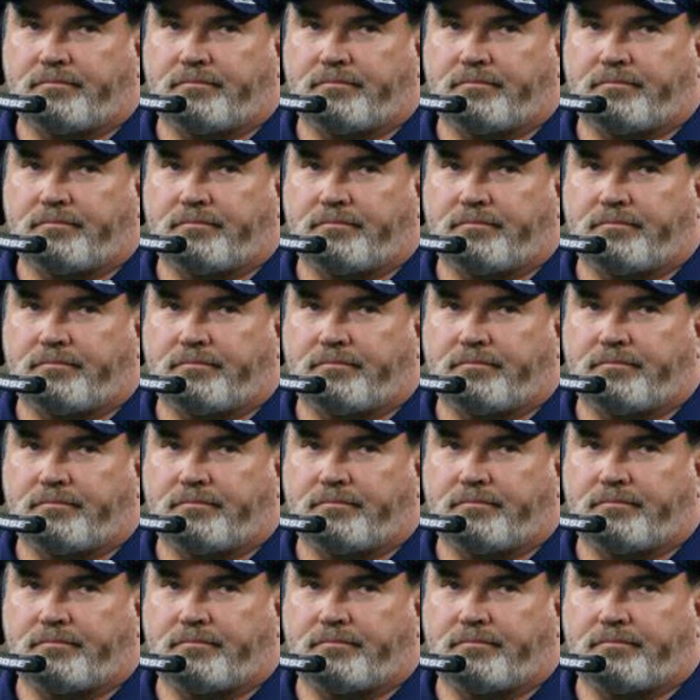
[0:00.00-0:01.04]

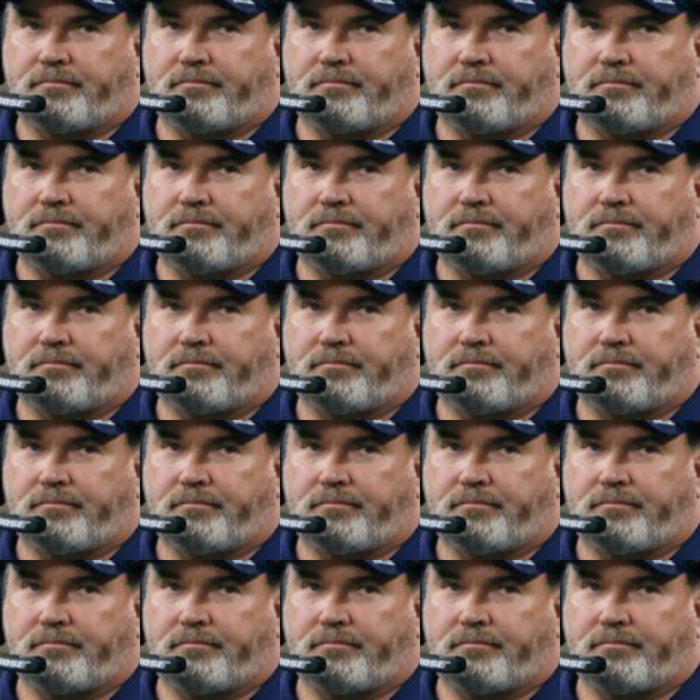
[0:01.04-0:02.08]

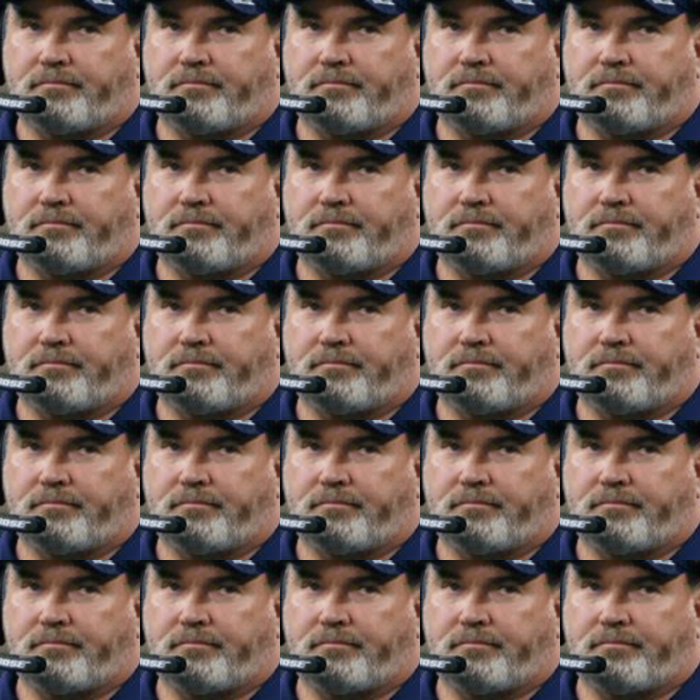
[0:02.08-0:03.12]

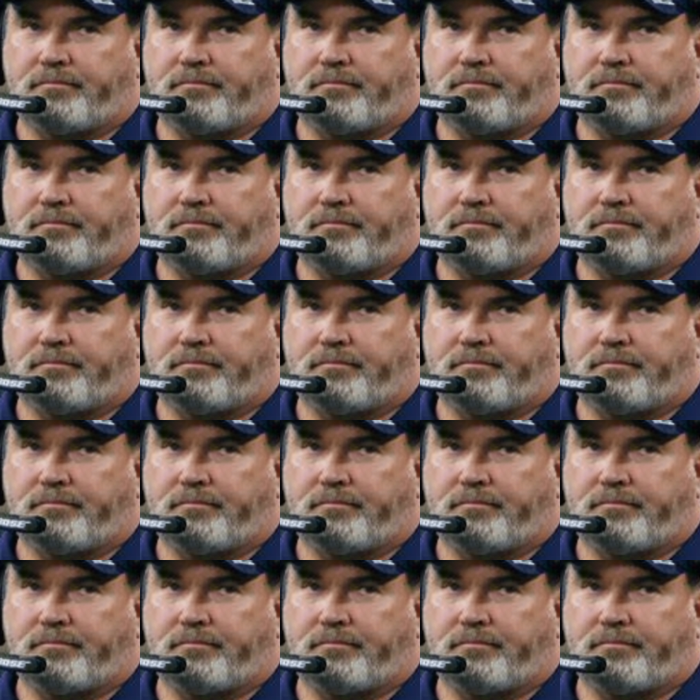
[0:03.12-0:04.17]

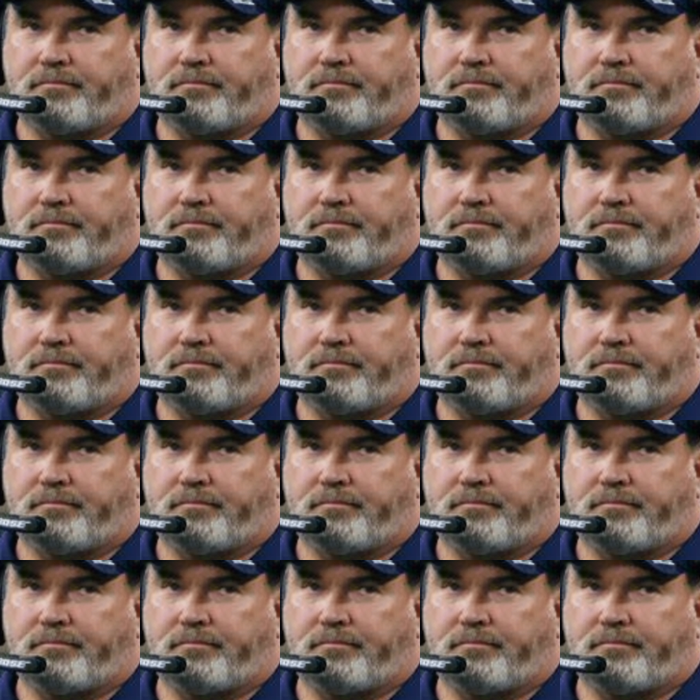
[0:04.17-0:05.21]

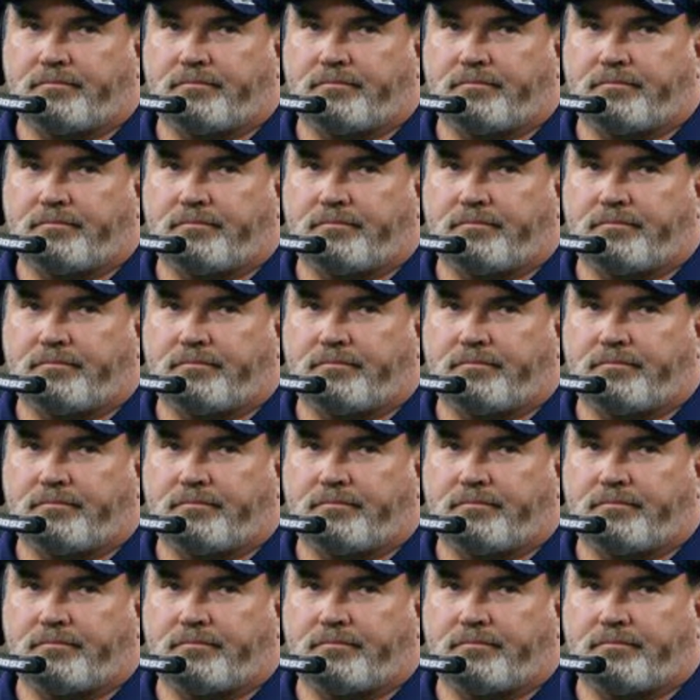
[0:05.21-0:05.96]
(no lip movement)